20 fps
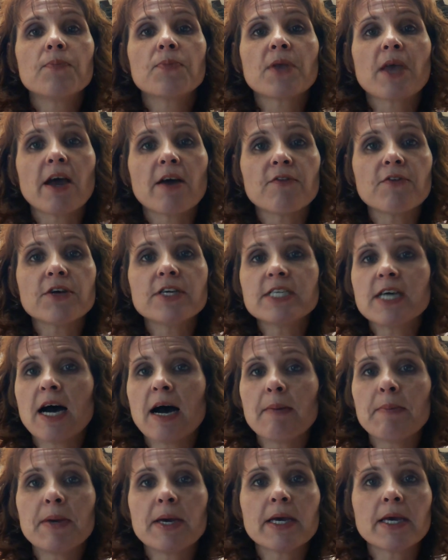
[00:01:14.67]
Every
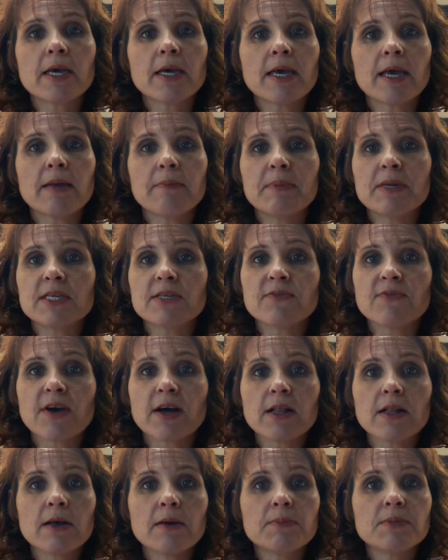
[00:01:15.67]
topic can be
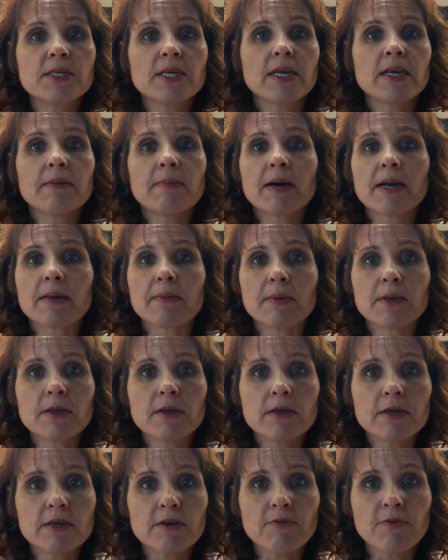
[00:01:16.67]
developed in about a
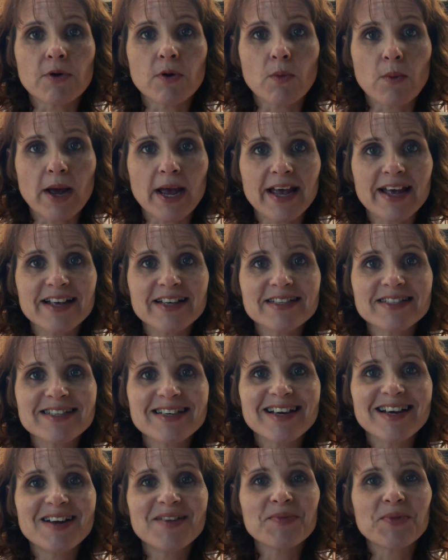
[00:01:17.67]
million different ways.
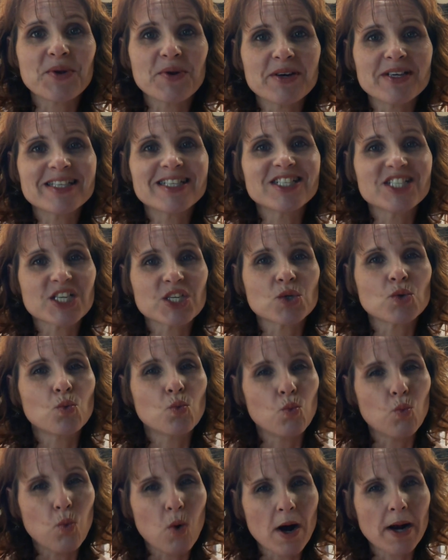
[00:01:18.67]
There isn't just
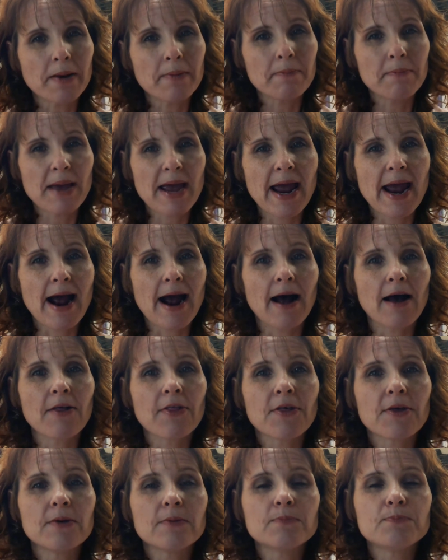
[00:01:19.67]
one path.
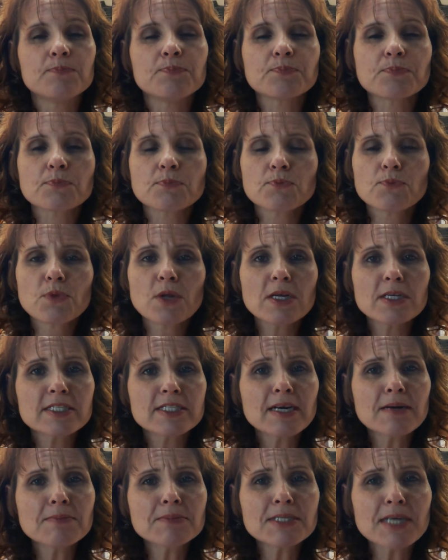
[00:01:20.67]

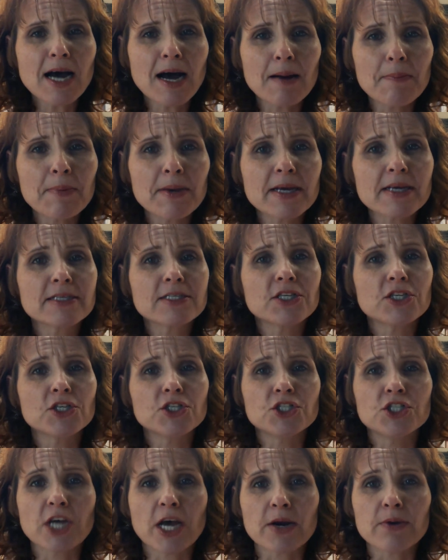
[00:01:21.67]
Some topics
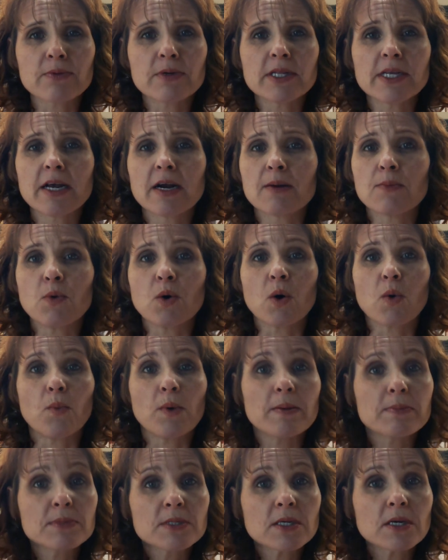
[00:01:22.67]
generally are more
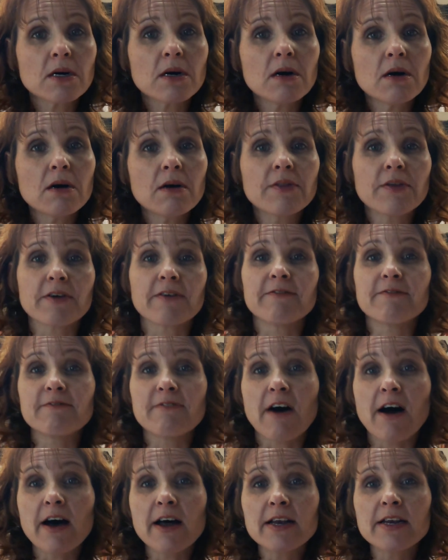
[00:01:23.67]
whimsical, they're
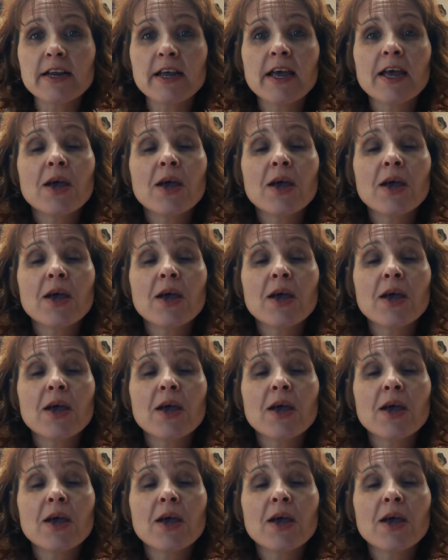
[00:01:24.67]
fun.